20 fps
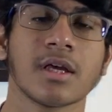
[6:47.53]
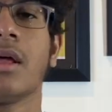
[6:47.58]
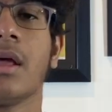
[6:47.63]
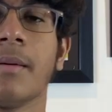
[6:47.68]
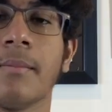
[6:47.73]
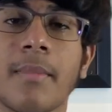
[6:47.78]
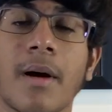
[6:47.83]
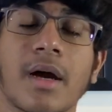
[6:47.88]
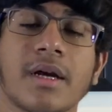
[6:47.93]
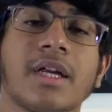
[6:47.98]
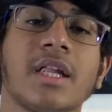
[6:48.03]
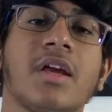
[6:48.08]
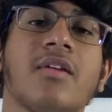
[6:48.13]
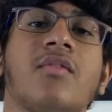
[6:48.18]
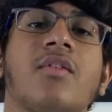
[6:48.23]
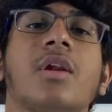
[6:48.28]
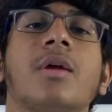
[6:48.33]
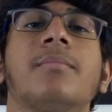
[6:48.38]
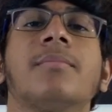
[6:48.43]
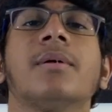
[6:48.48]
But if
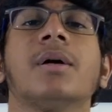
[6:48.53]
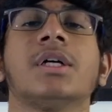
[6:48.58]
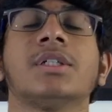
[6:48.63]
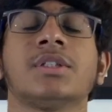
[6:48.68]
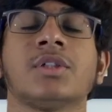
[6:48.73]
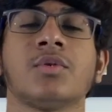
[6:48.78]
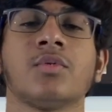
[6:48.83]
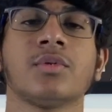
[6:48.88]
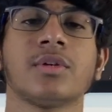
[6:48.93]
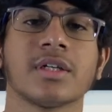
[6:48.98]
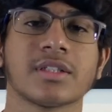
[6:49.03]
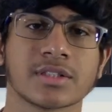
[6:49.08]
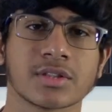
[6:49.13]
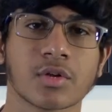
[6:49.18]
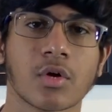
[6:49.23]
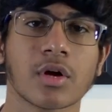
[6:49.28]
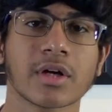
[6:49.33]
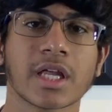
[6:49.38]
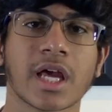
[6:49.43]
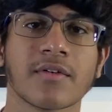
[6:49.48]
you're a person who does
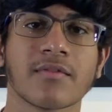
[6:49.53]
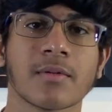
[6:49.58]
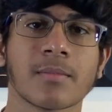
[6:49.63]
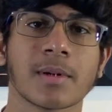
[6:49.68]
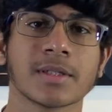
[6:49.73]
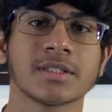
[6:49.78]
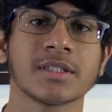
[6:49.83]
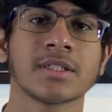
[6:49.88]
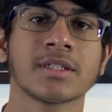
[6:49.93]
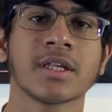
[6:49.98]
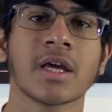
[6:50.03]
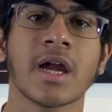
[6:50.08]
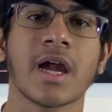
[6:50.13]
not have a budget